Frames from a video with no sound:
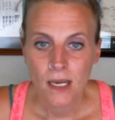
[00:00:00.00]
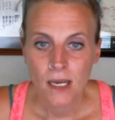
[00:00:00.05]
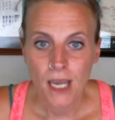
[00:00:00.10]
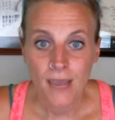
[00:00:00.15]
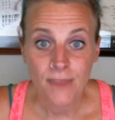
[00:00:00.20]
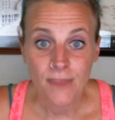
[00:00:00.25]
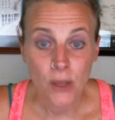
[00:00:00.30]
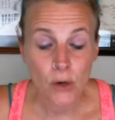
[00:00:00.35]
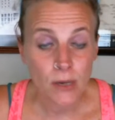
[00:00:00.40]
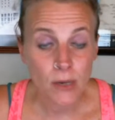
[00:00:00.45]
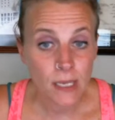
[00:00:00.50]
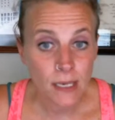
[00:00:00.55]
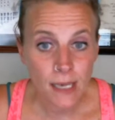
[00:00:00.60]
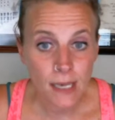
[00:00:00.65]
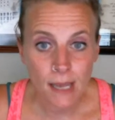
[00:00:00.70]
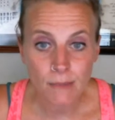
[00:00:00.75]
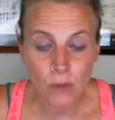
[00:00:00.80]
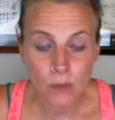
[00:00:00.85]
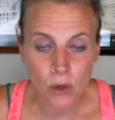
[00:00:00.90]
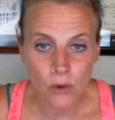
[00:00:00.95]
and they're in
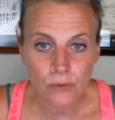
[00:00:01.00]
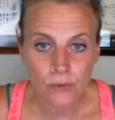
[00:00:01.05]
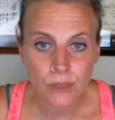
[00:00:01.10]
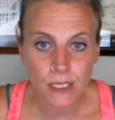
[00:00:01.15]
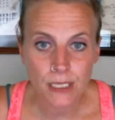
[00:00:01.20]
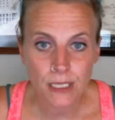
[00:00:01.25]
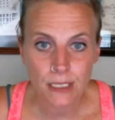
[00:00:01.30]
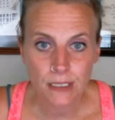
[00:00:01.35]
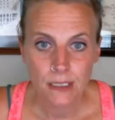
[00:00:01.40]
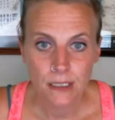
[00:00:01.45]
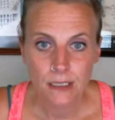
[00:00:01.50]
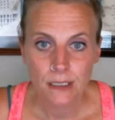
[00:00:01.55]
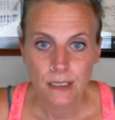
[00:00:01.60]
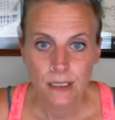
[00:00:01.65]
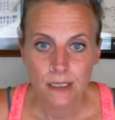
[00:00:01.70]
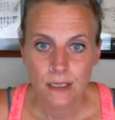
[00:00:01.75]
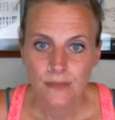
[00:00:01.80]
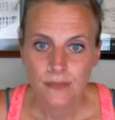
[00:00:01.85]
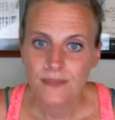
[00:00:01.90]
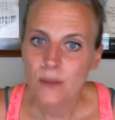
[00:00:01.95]
name only,
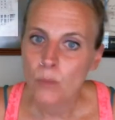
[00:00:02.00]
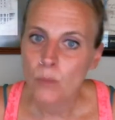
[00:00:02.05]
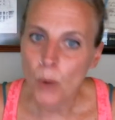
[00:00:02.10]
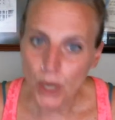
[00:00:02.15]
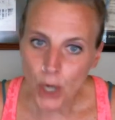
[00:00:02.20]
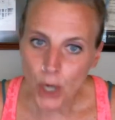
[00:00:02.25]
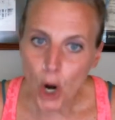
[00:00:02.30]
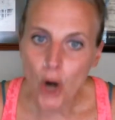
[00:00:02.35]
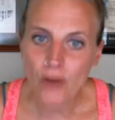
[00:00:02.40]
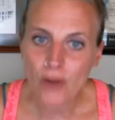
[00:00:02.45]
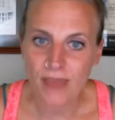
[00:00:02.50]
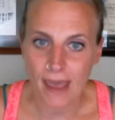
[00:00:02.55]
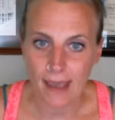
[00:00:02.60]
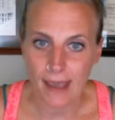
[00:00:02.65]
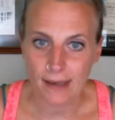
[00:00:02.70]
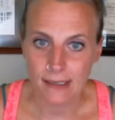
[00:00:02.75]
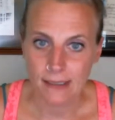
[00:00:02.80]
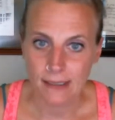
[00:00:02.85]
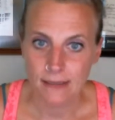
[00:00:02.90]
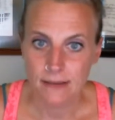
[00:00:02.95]
then what are
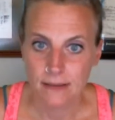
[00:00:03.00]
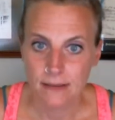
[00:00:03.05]
they?